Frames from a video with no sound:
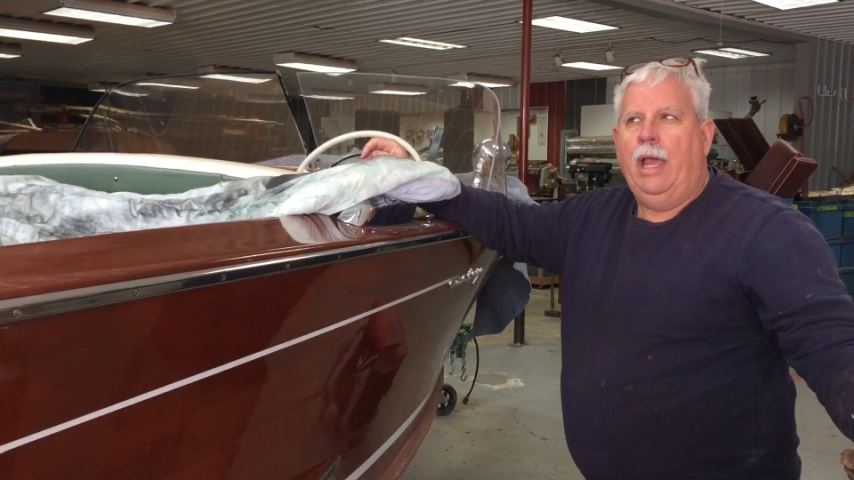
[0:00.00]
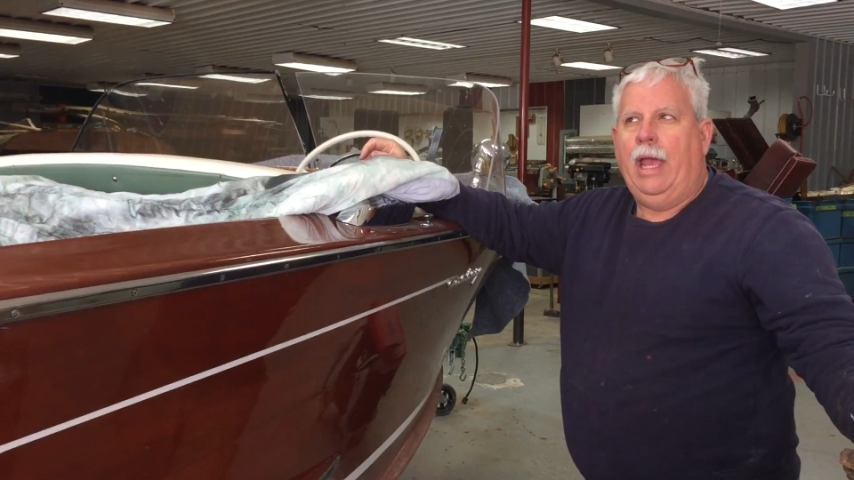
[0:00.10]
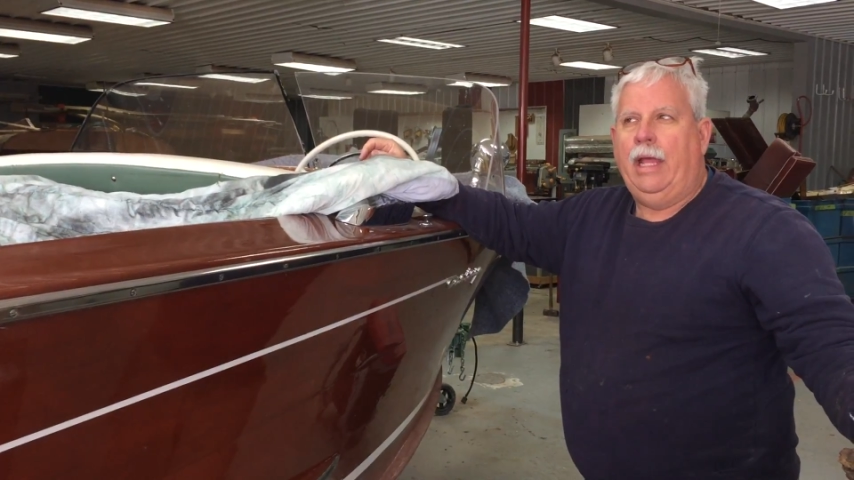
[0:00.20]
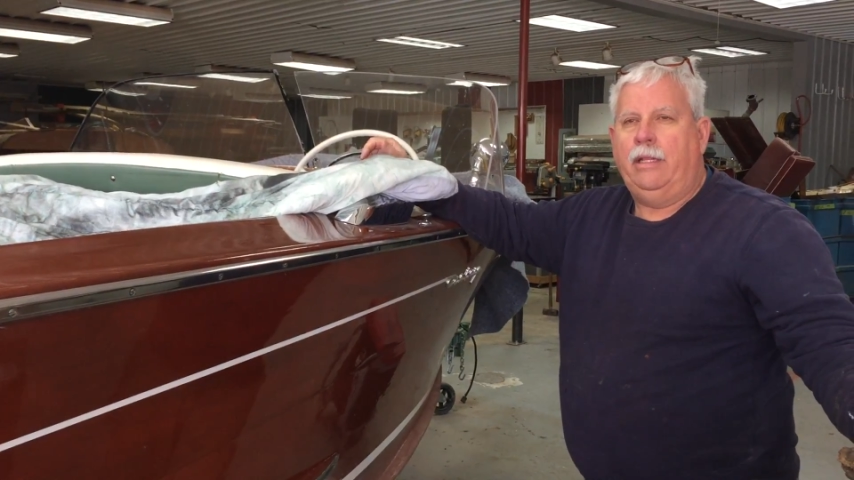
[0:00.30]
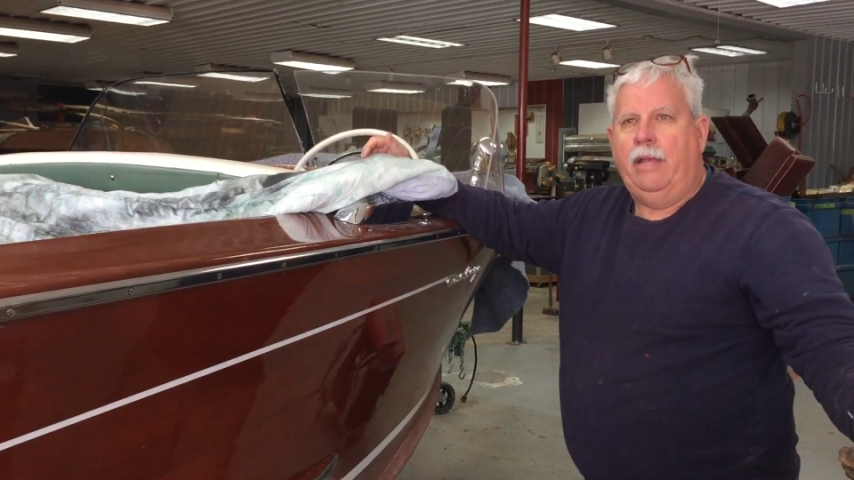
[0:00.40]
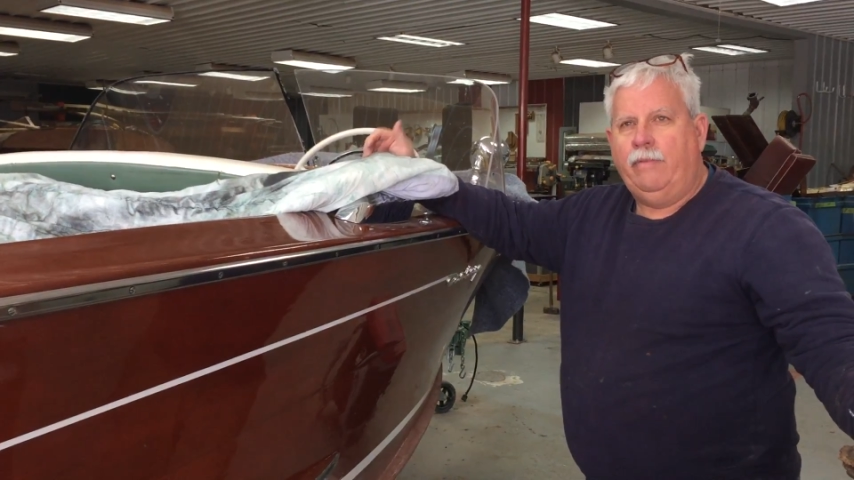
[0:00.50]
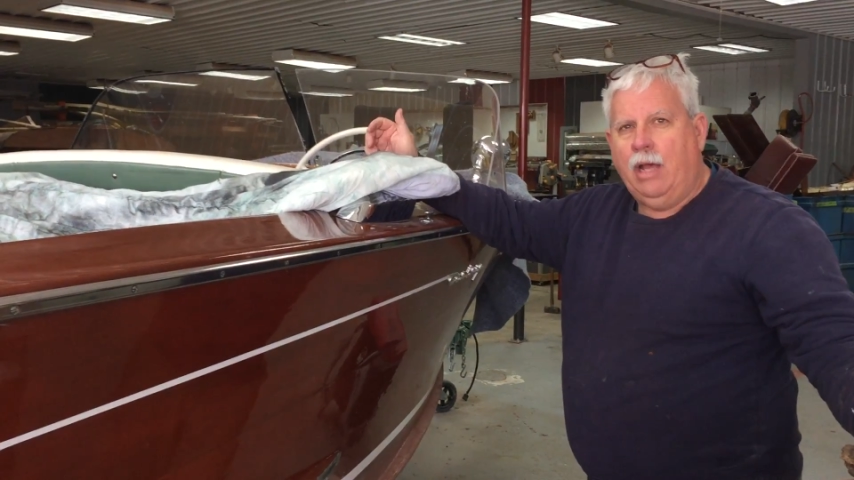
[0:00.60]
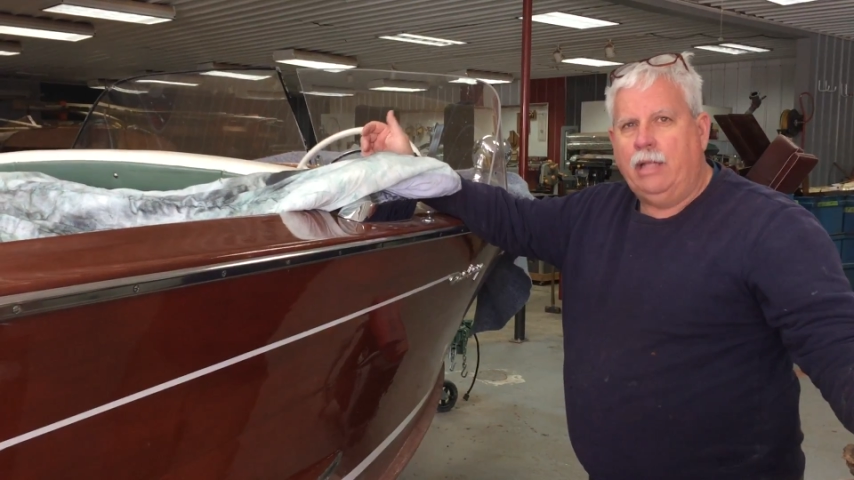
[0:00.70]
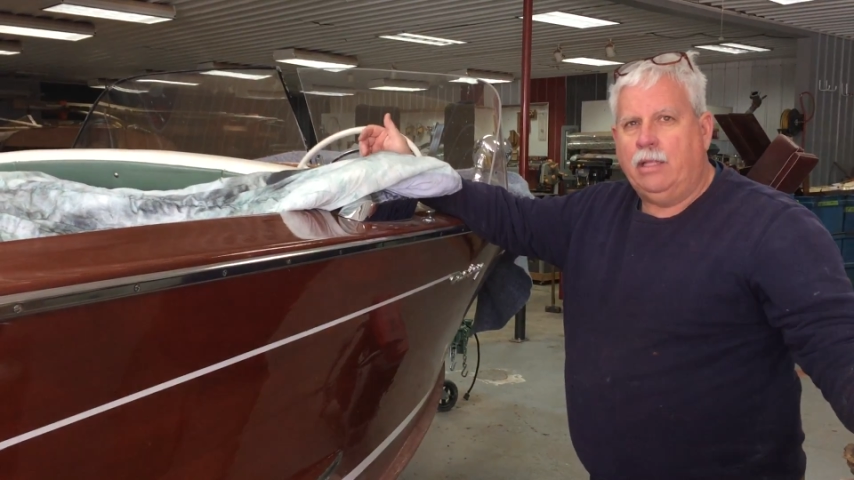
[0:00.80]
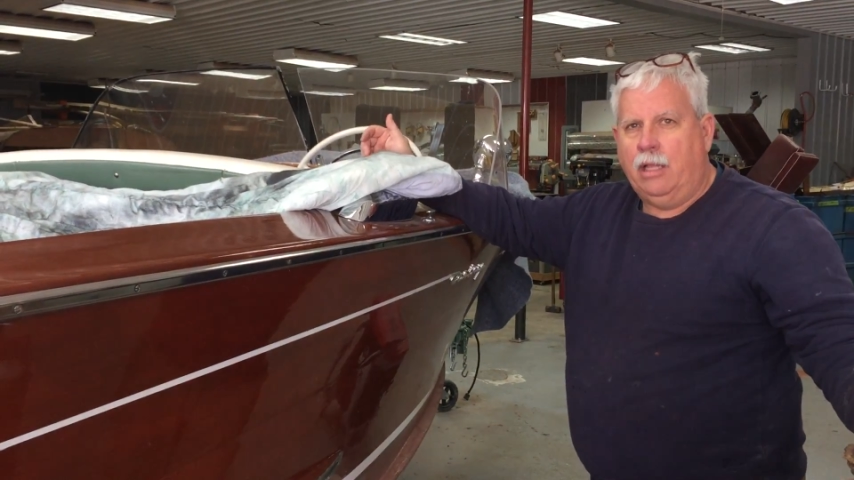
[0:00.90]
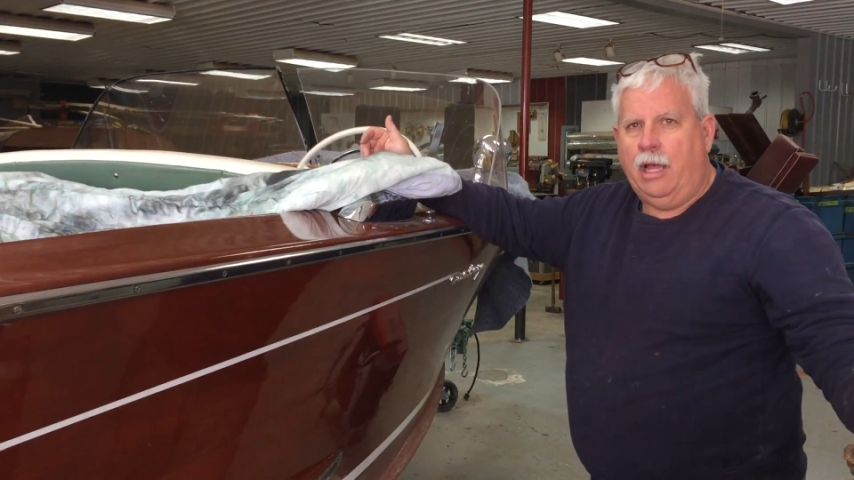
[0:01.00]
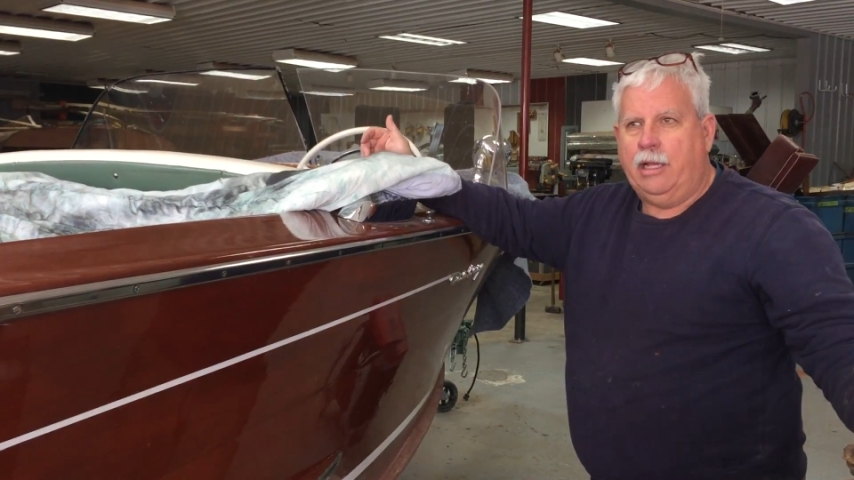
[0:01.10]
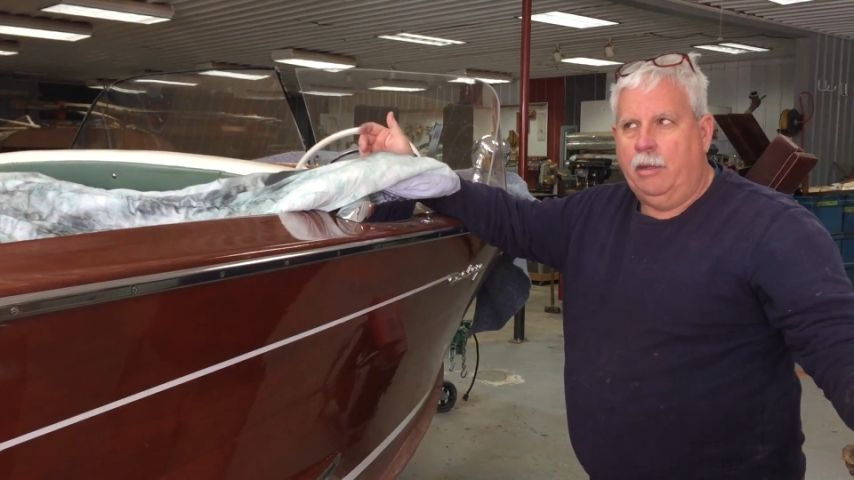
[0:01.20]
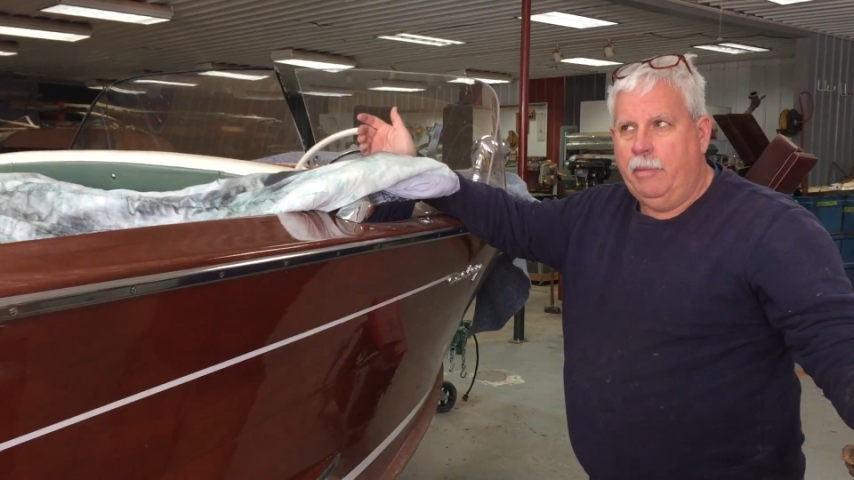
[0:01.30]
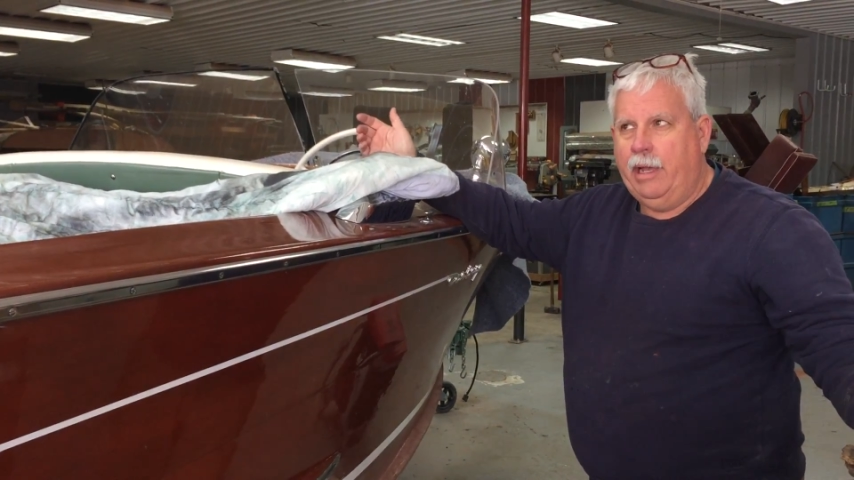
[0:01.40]
and they've got the
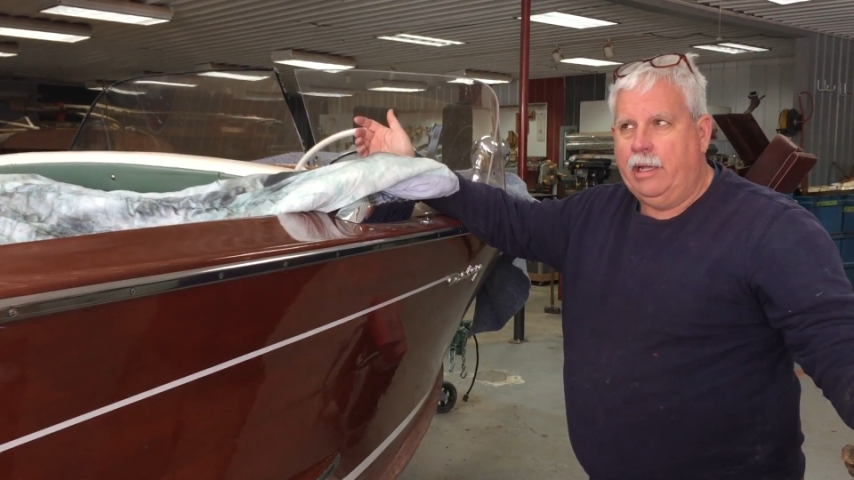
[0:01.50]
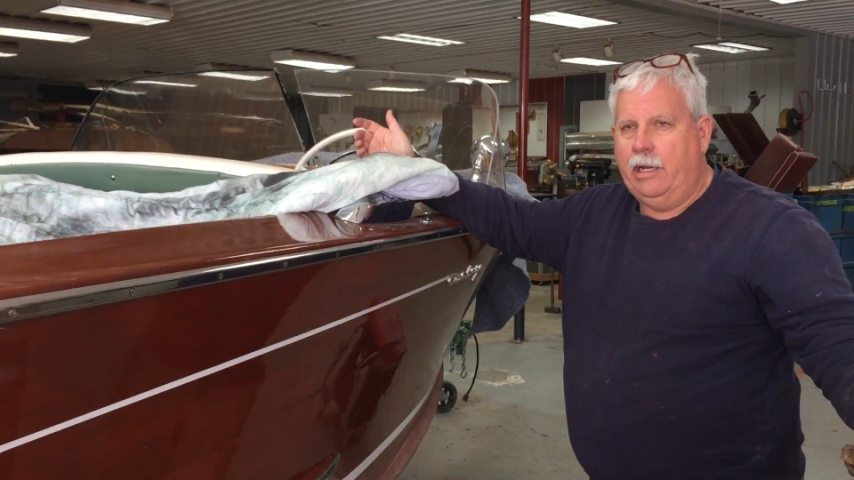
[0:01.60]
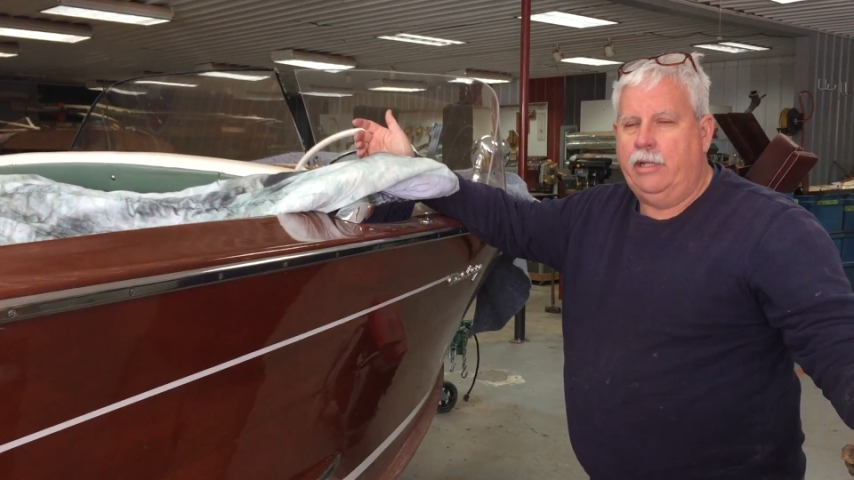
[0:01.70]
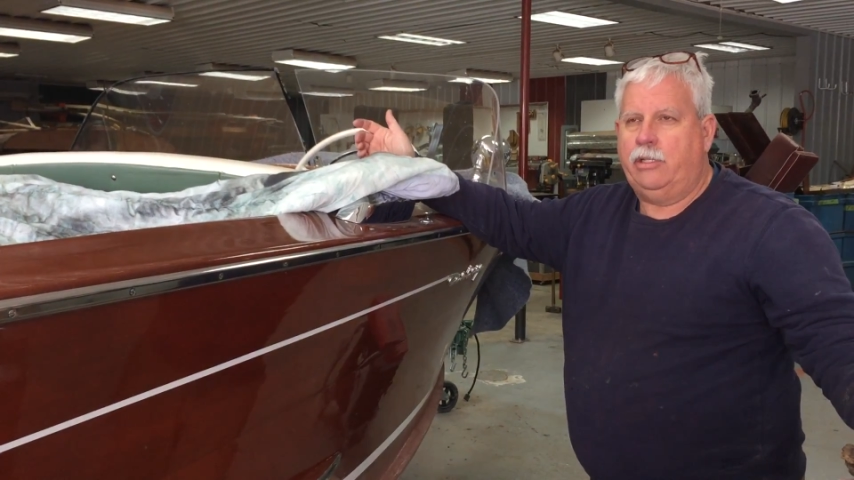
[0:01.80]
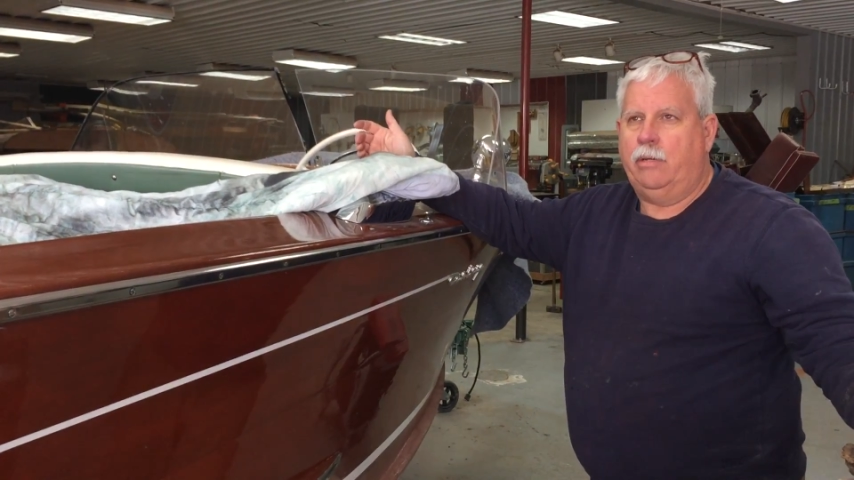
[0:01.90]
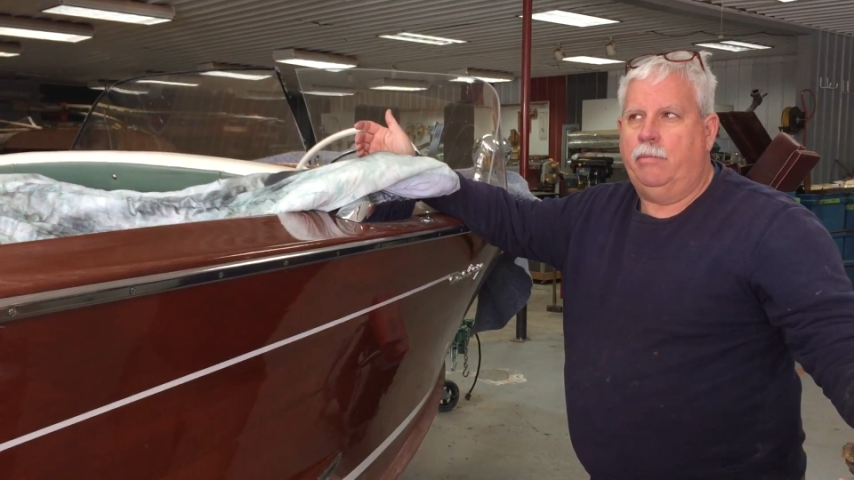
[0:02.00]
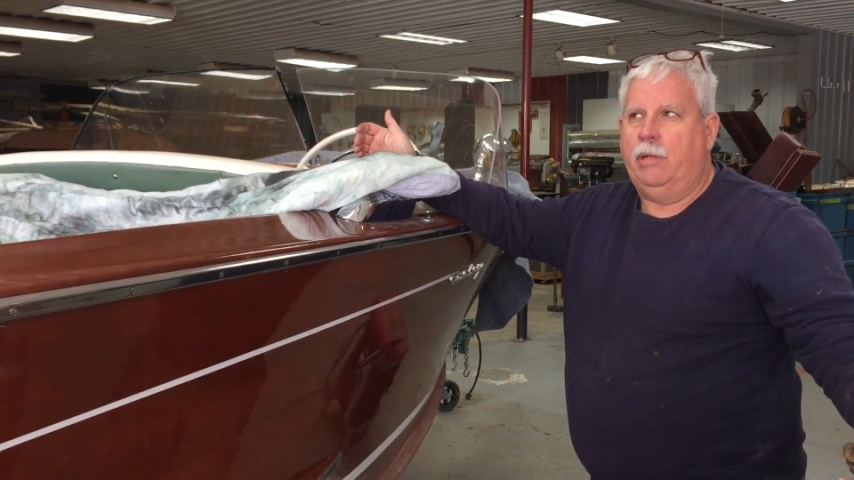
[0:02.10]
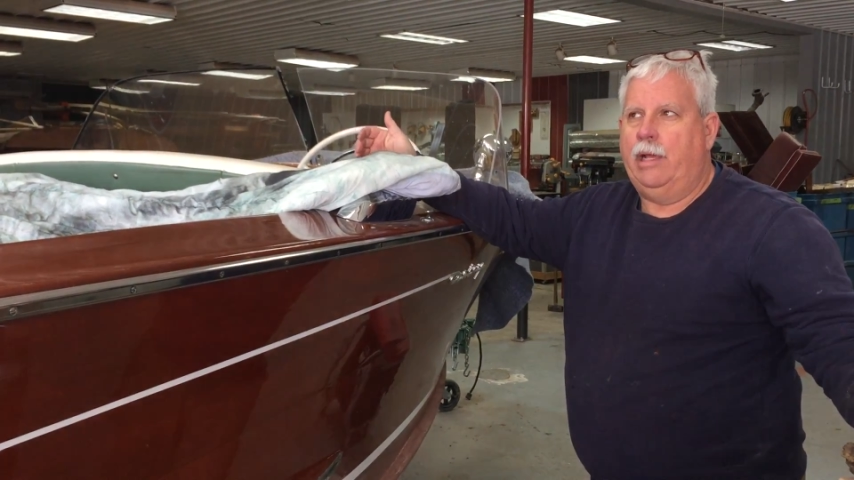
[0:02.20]
locking mechanism